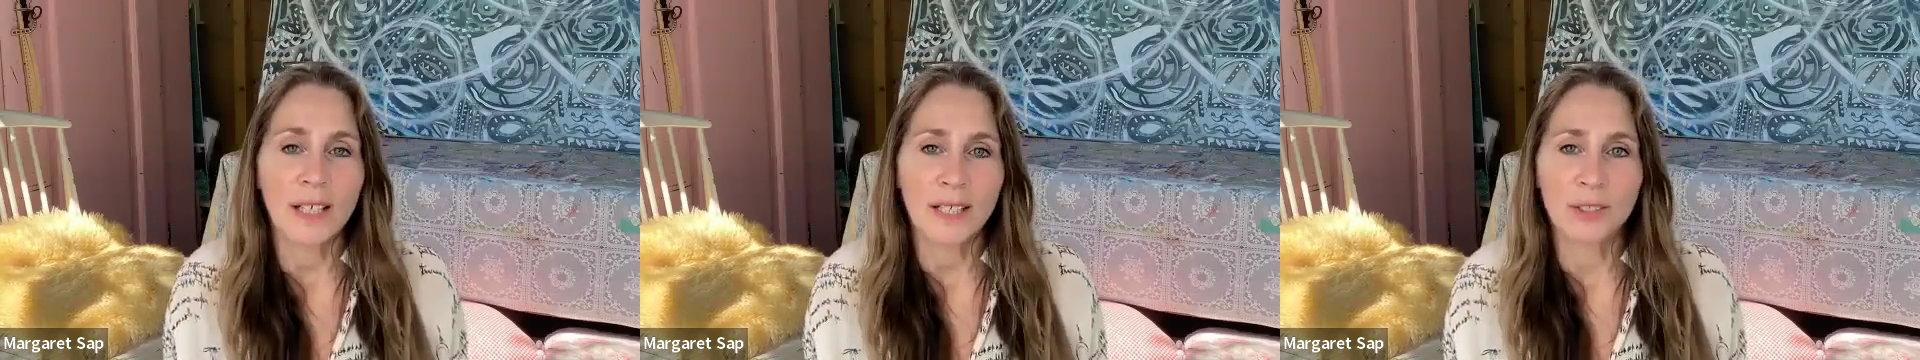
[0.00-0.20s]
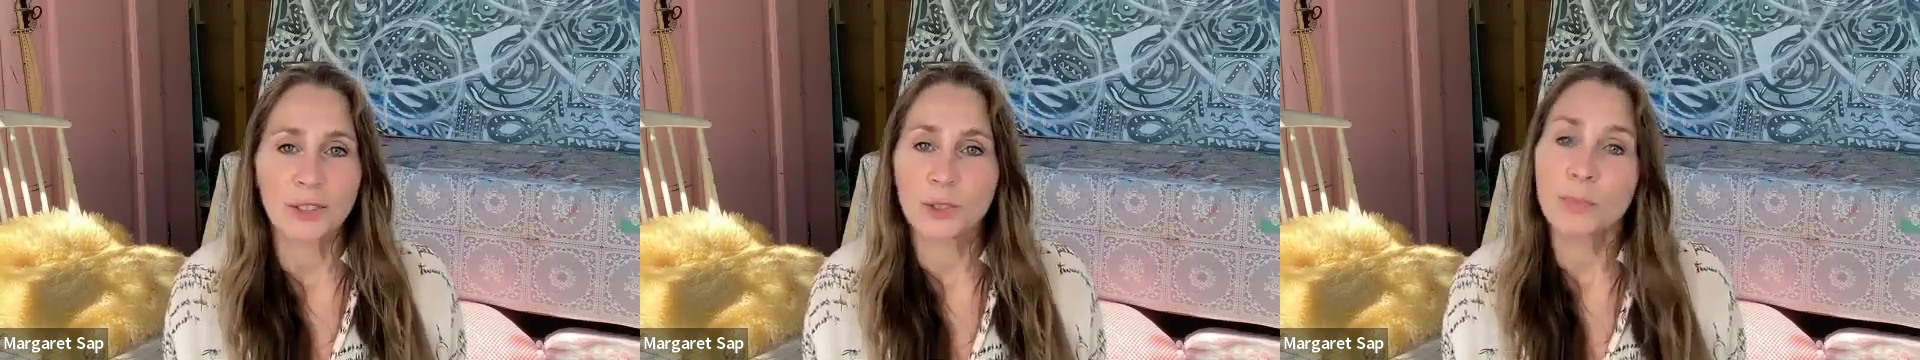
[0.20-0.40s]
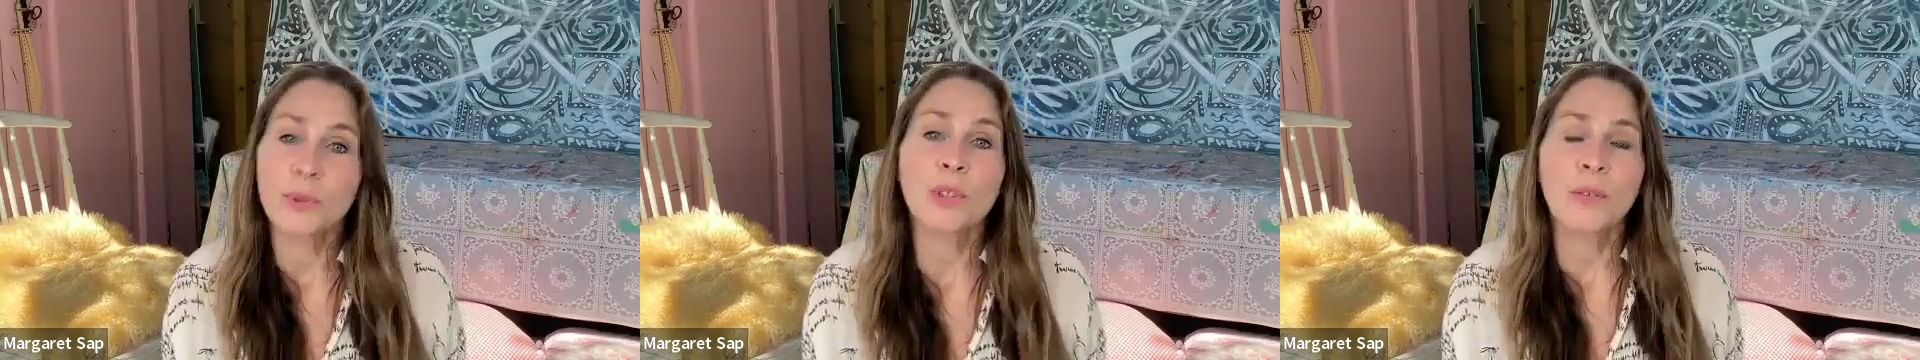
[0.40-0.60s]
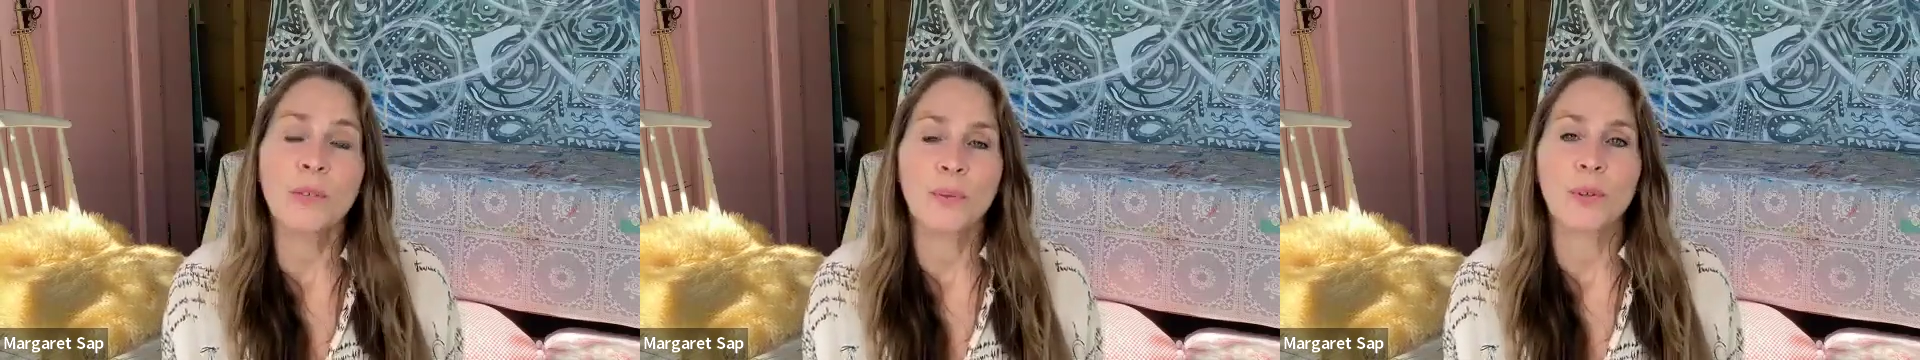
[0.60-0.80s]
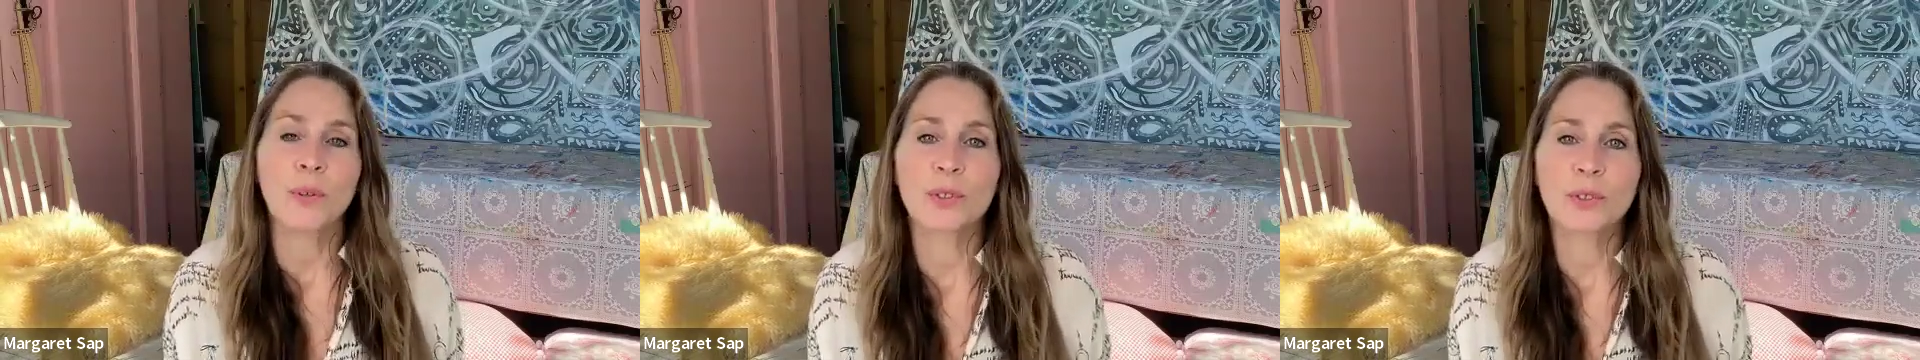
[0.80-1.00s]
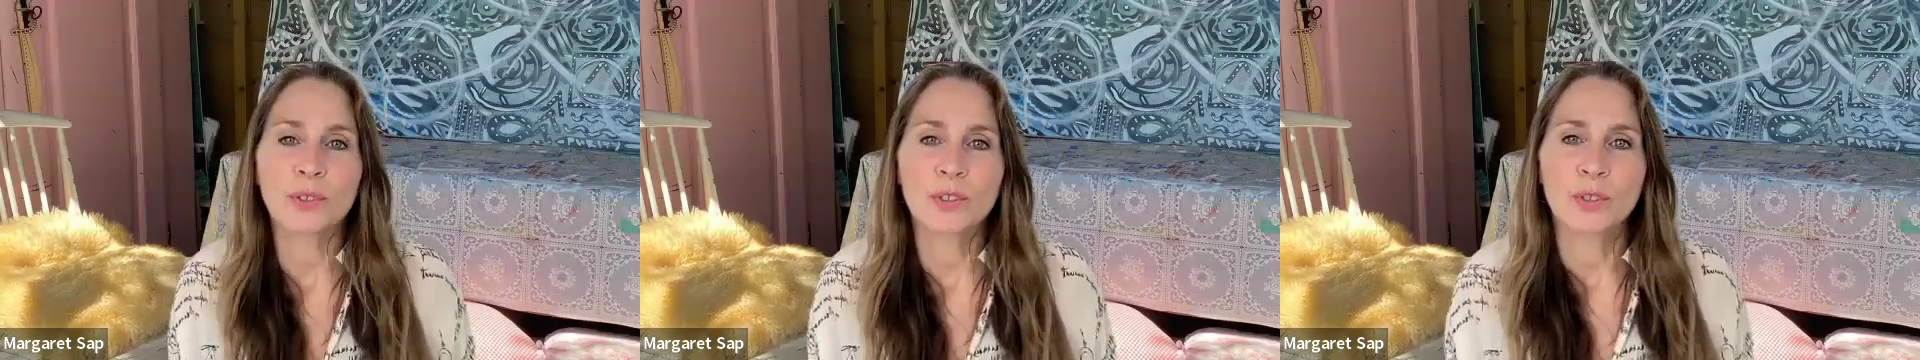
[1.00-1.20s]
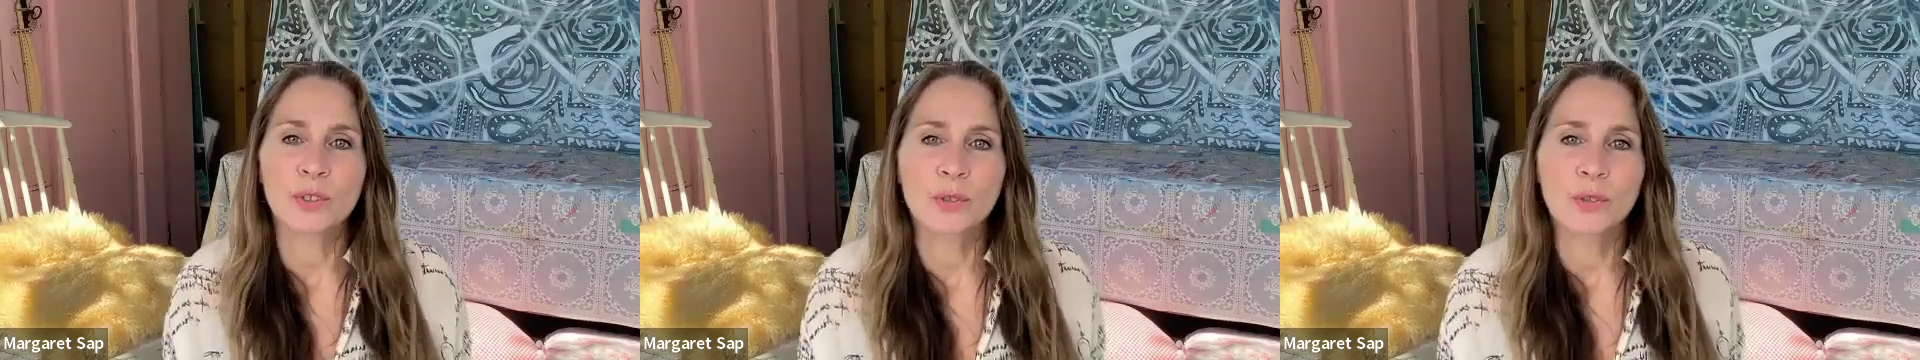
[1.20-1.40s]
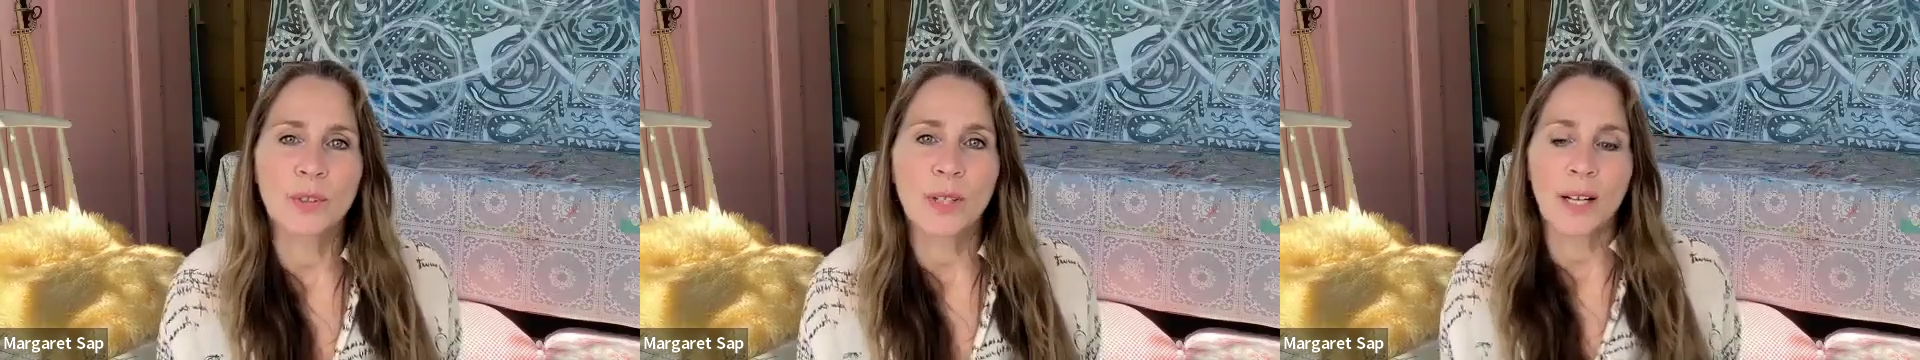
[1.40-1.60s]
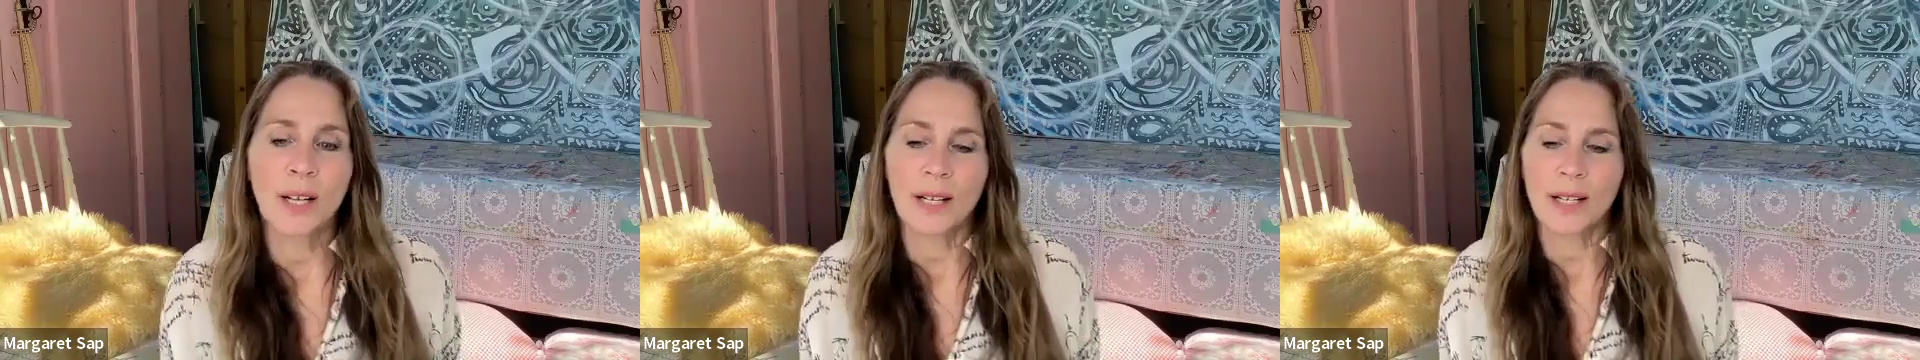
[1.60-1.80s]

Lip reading: it's beautiful to